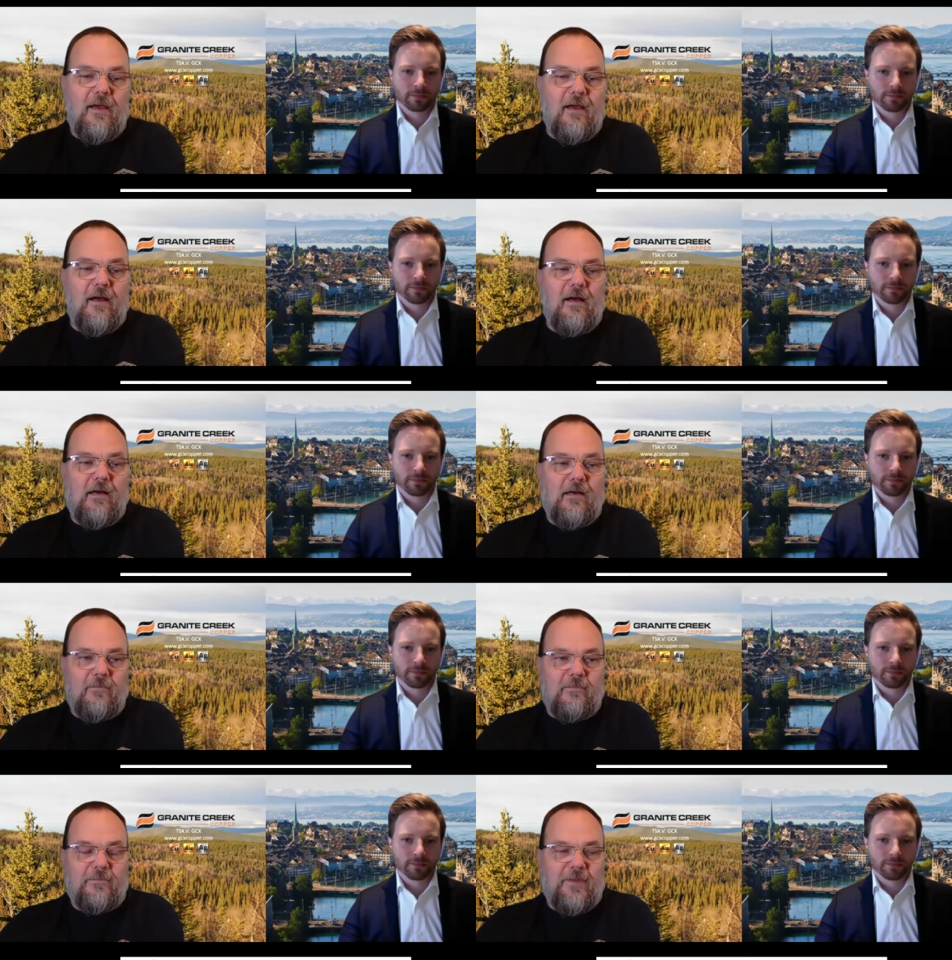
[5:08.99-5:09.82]

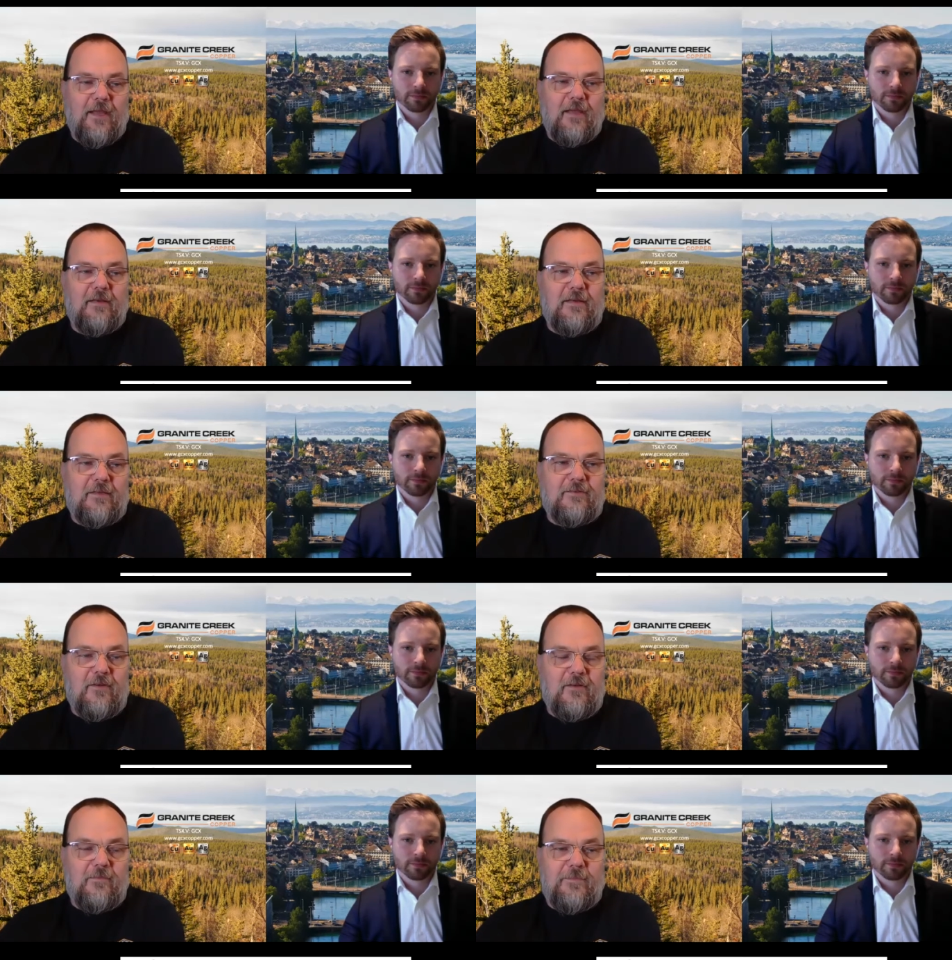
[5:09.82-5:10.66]
Speaker 1: Um, then
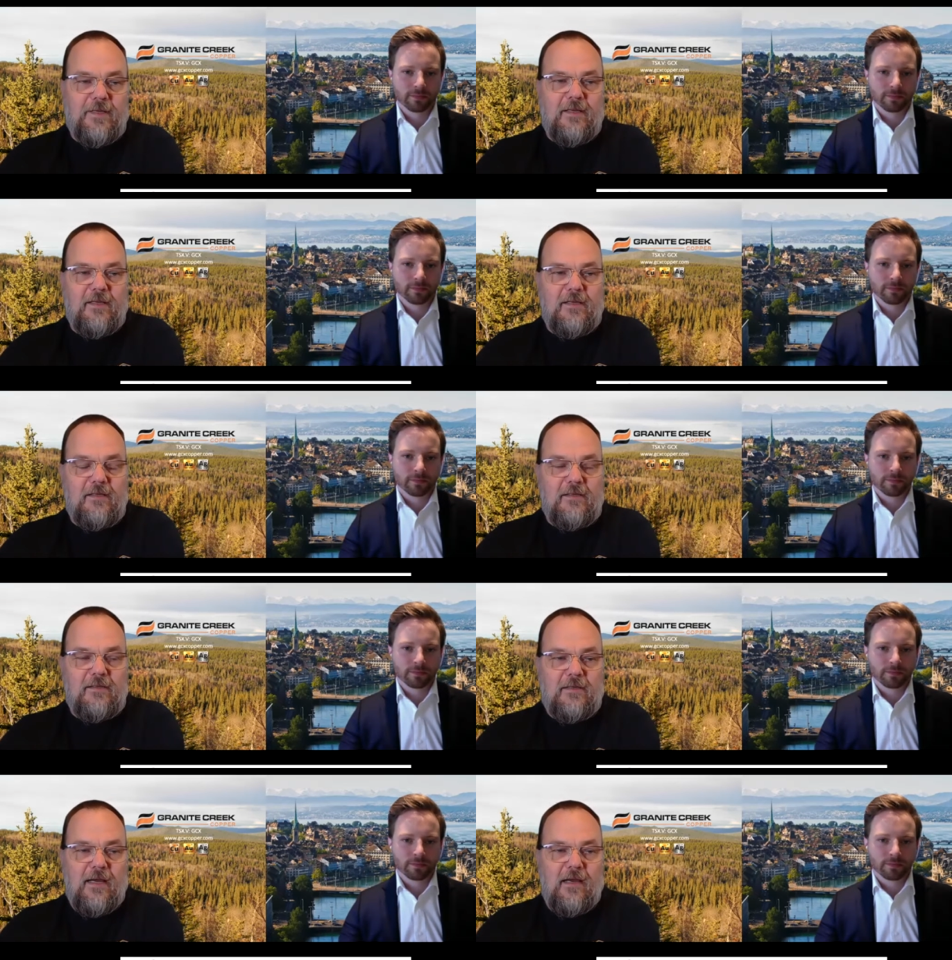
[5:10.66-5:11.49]
it's going to be,